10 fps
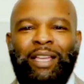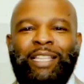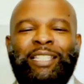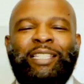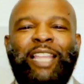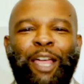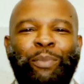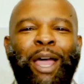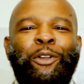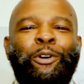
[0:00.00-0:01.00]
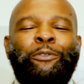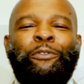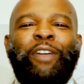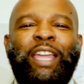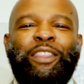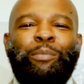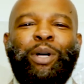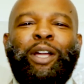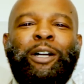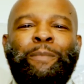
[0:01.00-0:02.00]
Step out on faith and
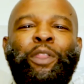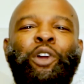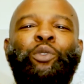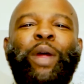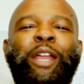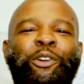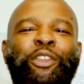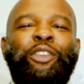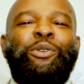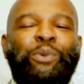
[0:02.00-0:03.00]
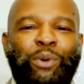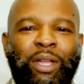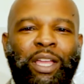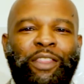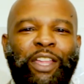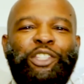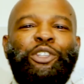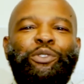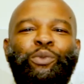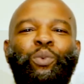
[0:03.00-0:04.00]
become the greater you that
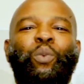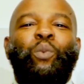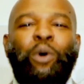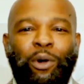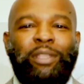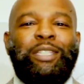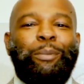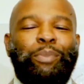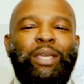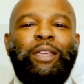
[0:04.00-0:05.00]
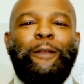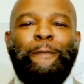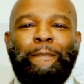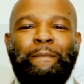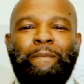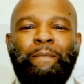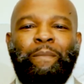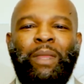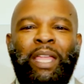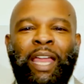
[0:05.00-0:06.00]
you want to be.
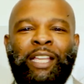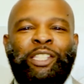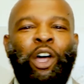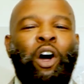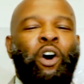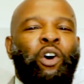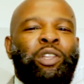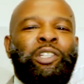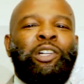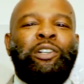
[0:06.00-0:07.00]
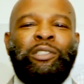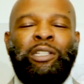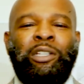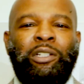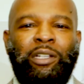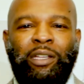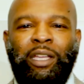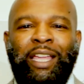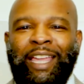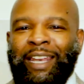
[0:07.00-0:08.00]
And as the onlookers look,
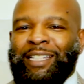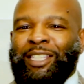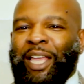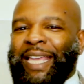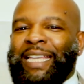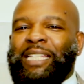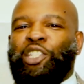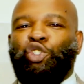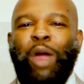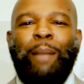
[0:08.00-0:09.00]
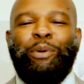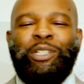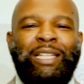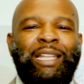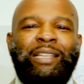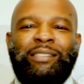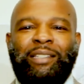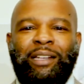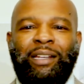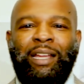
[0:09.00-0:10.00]
and as the eavesdroppers
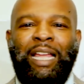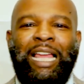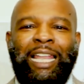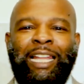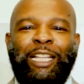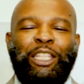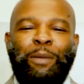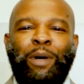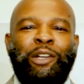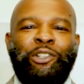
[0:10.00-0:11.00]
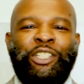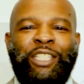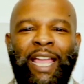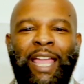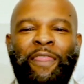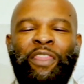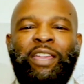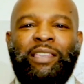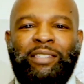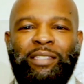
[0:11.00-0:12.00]
listen, let them understand
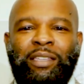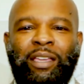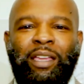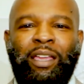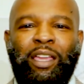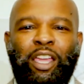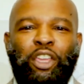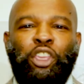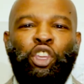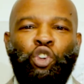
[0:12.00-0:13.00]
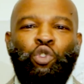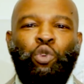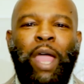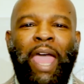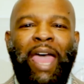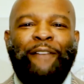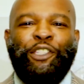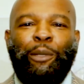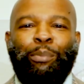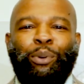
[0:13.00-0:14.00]
this. You have
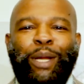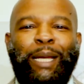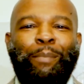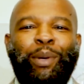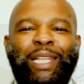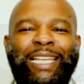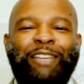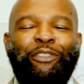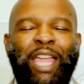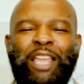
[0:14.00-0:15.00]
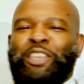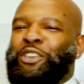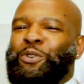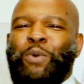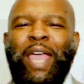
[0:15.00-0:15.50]
supreme belief in you,